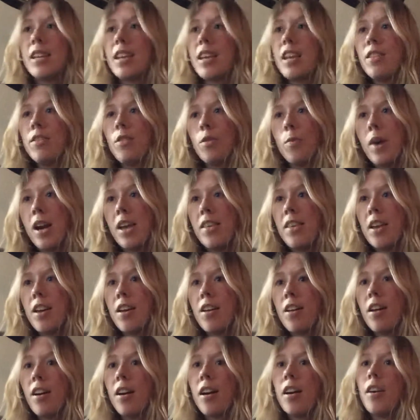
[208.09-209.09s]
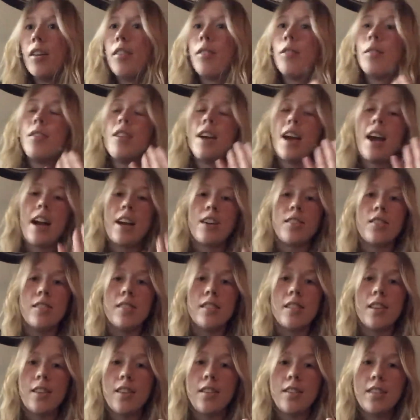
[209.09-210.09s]
it the way they are, or the actions
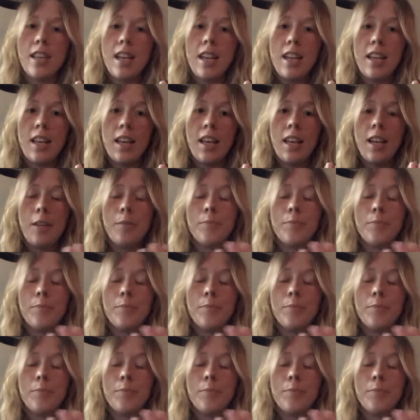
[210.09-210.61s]
that they're taking.